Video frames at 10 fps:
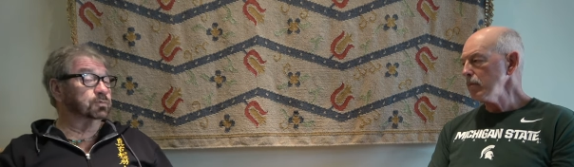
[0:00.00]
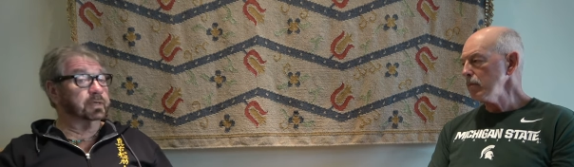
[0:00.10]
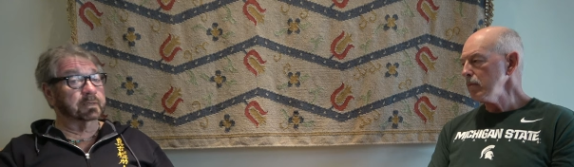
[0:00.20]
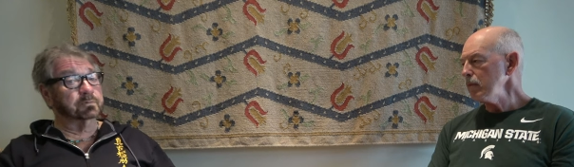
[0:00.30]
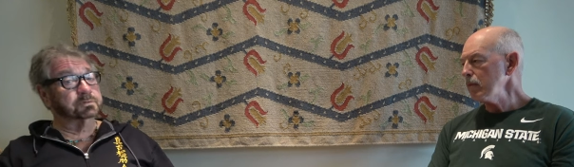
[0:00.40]
Speaker 1: This
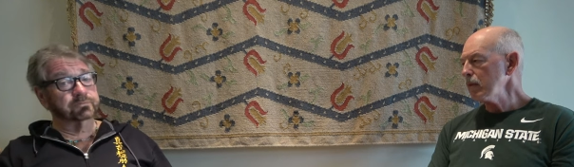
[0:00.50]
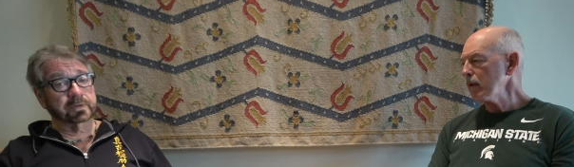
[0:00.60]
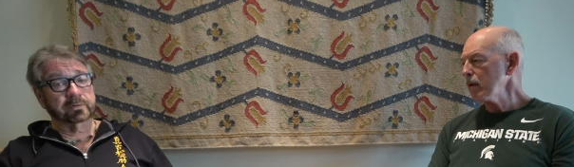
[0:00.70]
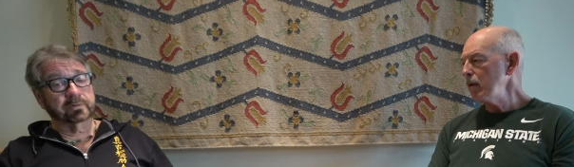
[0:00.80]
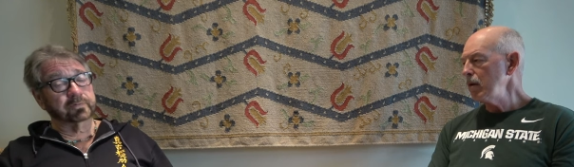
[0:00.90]
weekend was
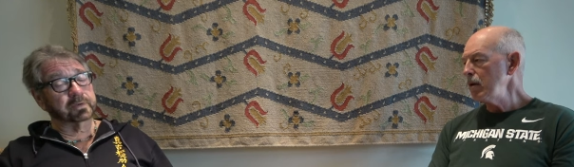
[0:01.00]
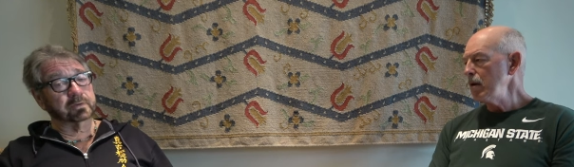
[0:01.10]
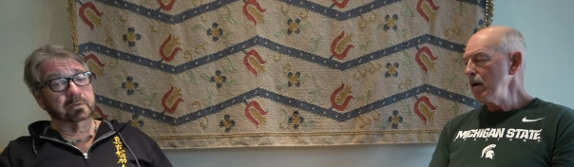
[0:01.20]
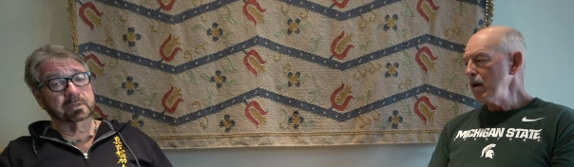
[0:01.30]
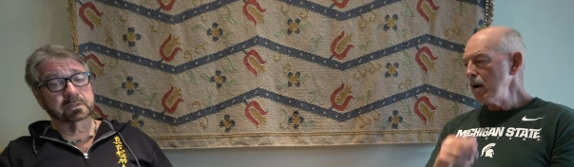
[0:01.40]
very,
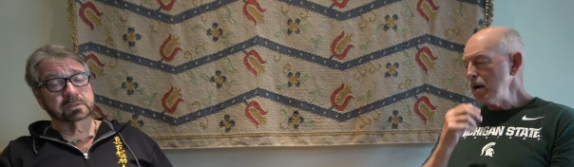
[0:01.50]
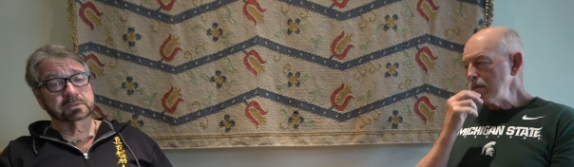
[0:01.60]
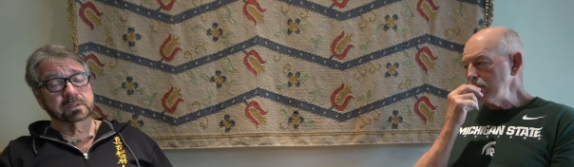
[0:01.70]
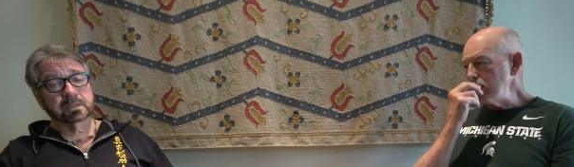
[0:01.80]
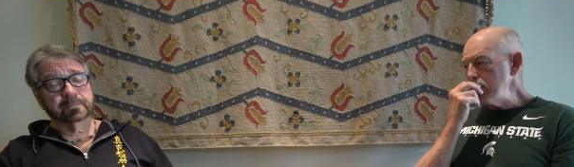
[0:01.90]
very good,
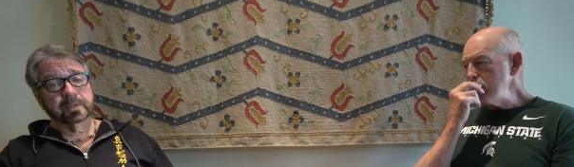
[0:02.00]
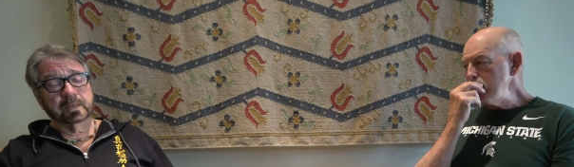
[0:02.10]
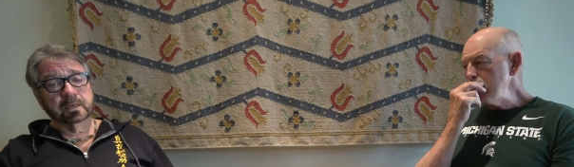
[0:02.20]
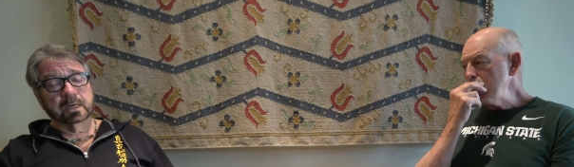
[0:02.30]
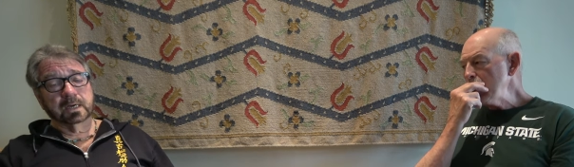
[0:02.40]
because
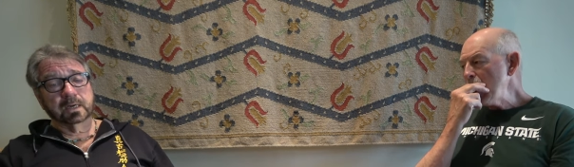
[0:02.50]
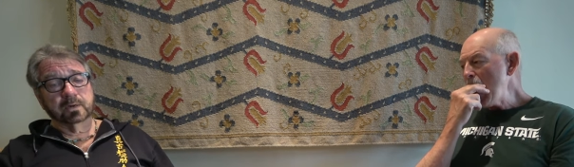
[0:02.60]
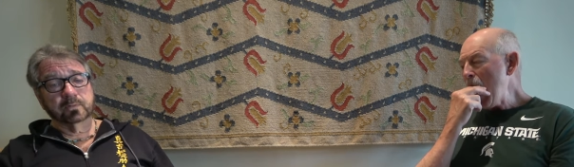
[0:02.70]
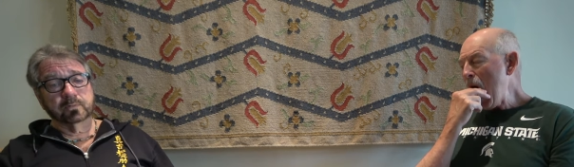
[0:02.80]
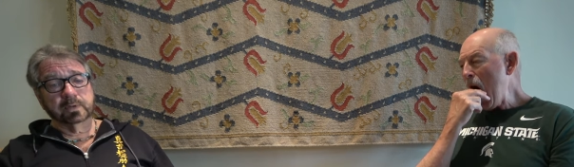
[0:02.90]

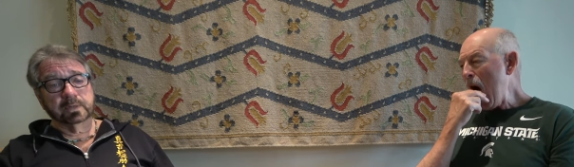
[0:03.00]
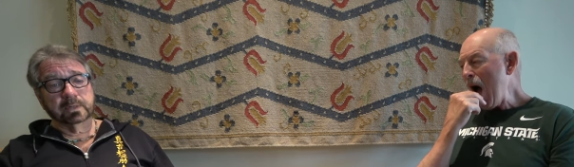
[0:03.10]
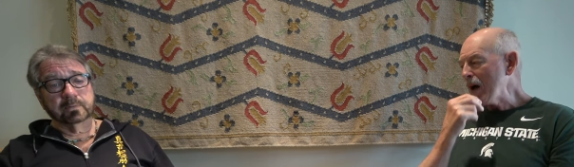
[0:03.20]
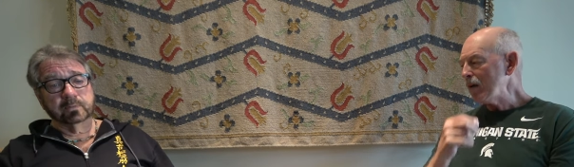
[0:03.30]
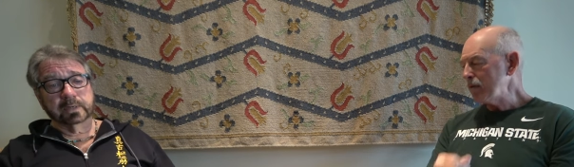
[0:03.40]
uh,
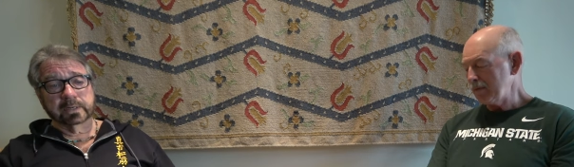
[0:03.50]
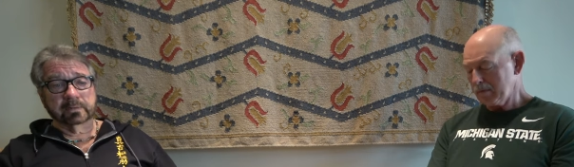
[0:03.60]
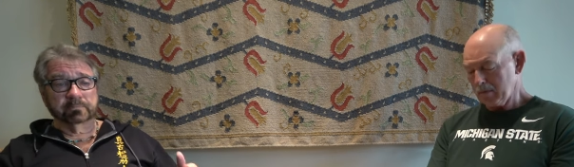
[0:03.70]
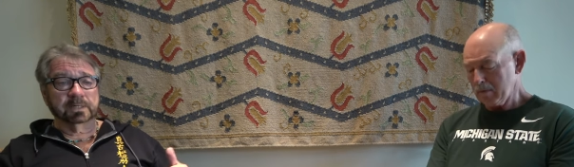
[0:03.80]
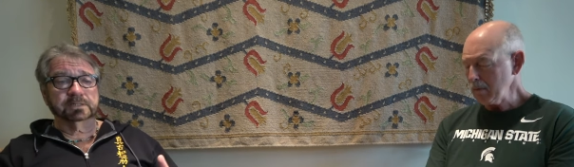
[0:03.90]
we went
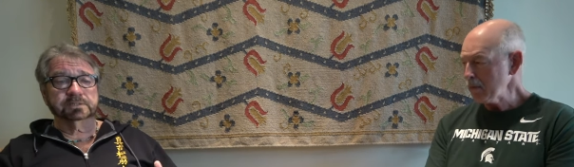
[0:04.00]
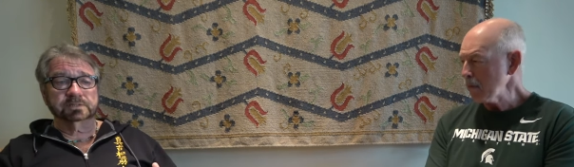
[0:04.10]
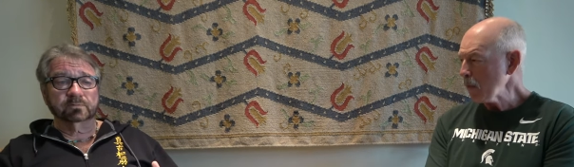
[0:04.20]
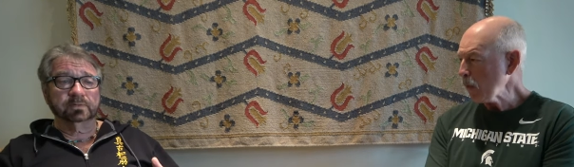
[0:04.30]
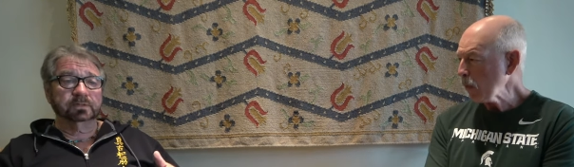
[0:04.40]
on a
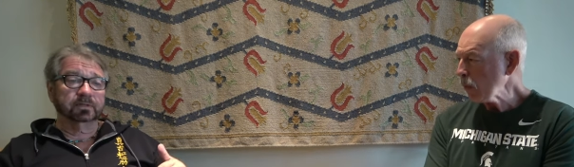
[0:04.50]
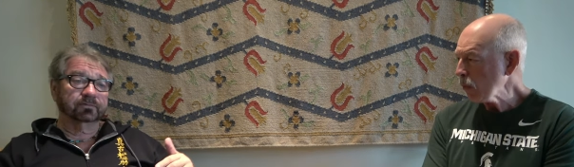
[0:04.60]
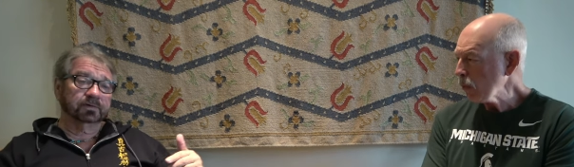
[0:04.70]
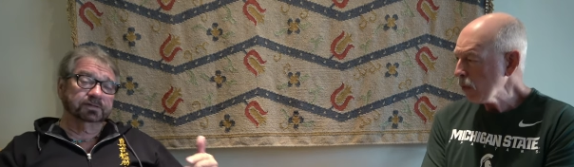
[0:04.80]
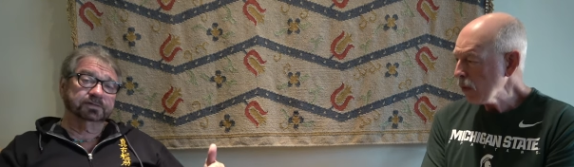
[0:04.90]
bus and went to
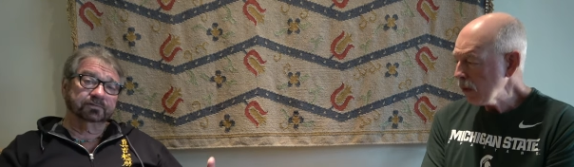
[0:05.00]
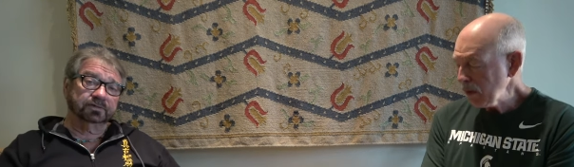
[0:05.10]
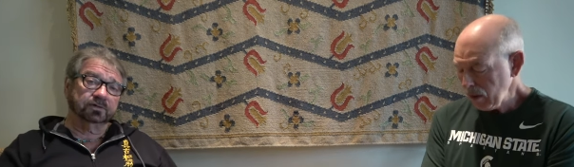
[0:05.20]
the various different